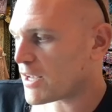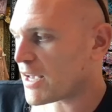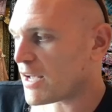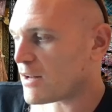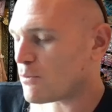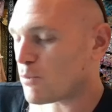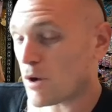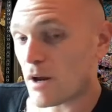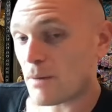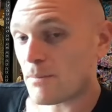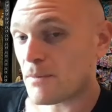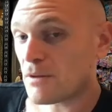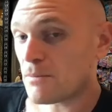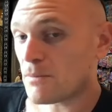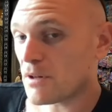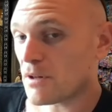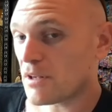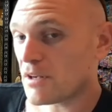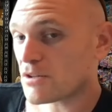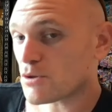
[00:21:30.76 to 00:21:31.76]
again, when I'm in the
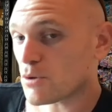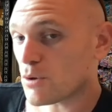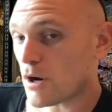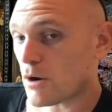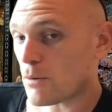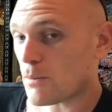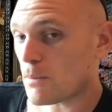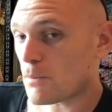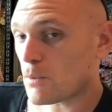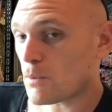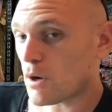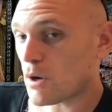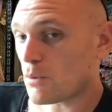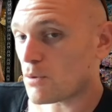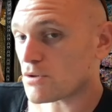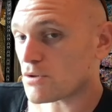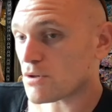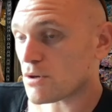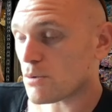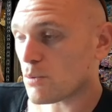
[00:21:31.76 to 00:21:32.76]
Middle East, dude, I remember I
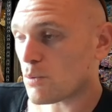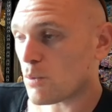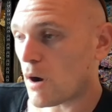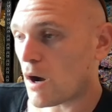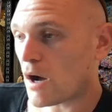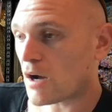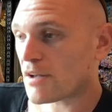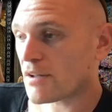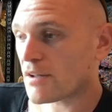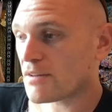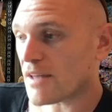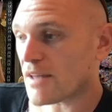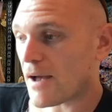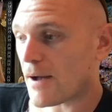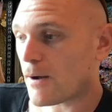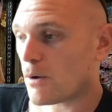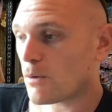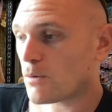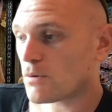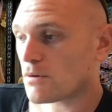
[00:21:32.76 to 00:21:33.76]
was walking
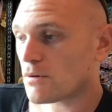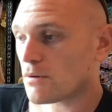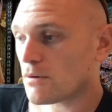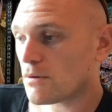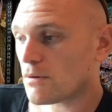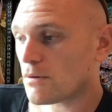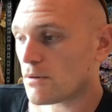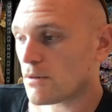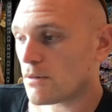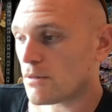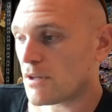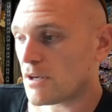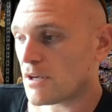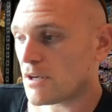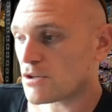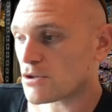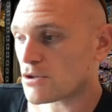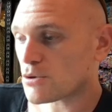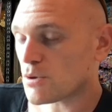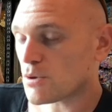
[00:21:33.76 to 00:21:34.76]
down
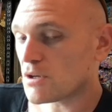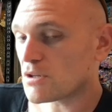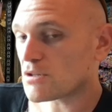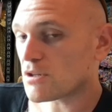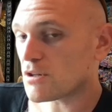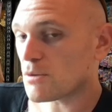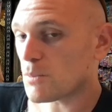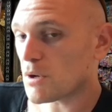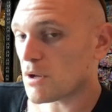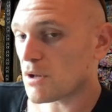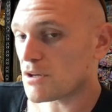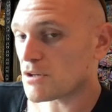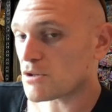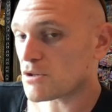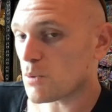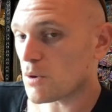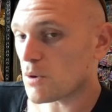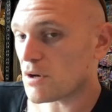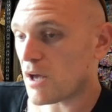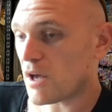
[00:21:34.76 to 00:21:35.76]
the streets in the Middle
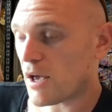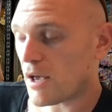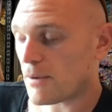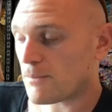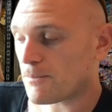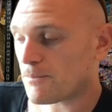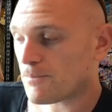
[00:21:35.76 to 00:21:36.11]
East one day.